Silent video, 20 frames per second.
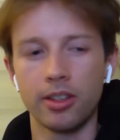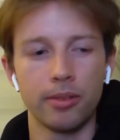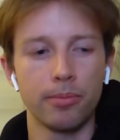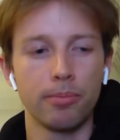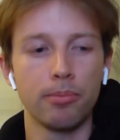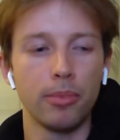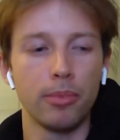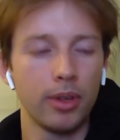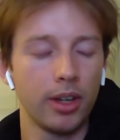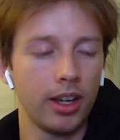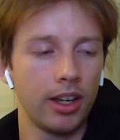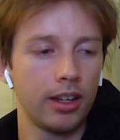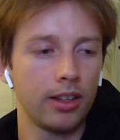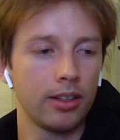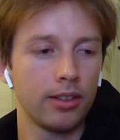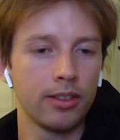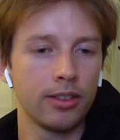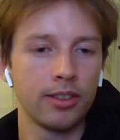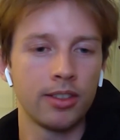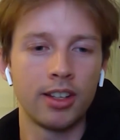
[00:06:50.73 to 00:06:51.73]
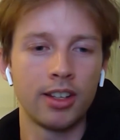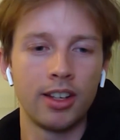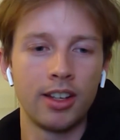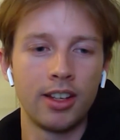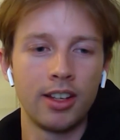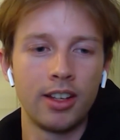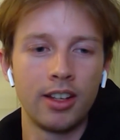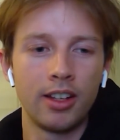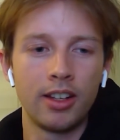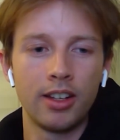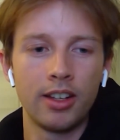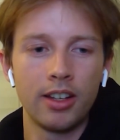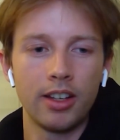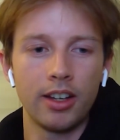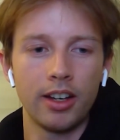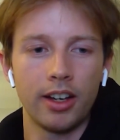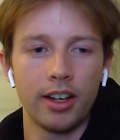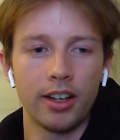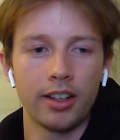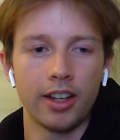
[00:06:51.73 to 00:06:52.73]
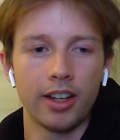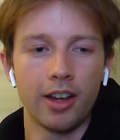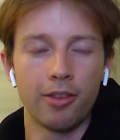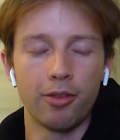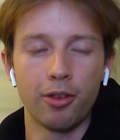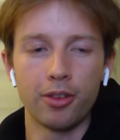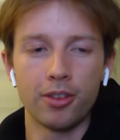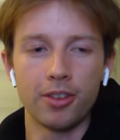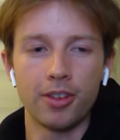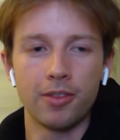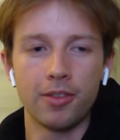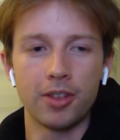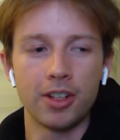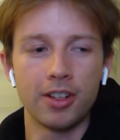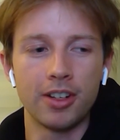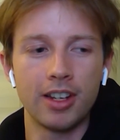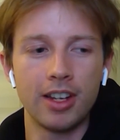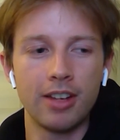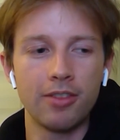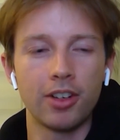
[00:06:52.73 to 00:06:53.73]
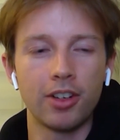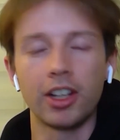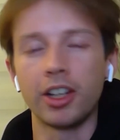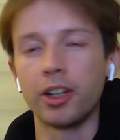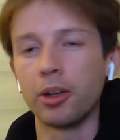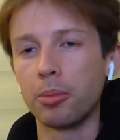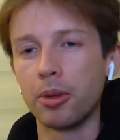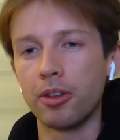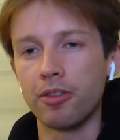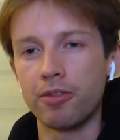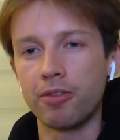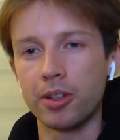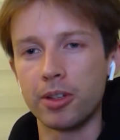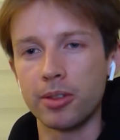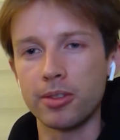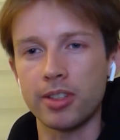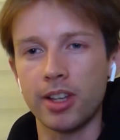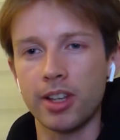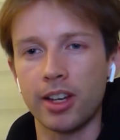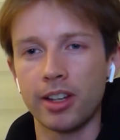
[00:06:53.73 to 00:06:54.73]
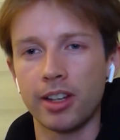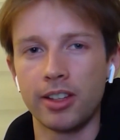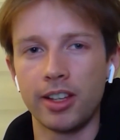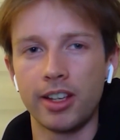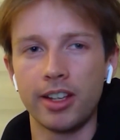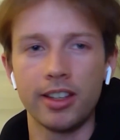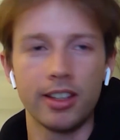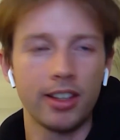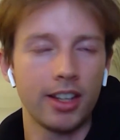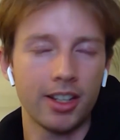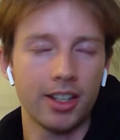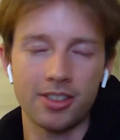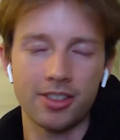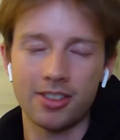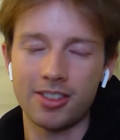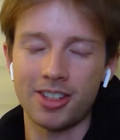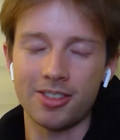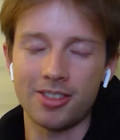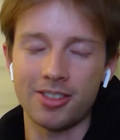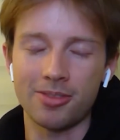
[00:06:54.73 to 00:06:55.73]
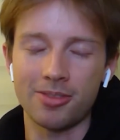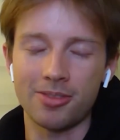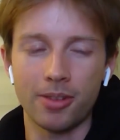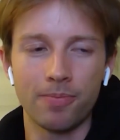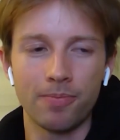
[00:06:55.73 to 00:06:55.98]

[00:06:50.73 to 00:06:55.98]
to them, and yeah, if it even a little bit feels like you're there, then that's what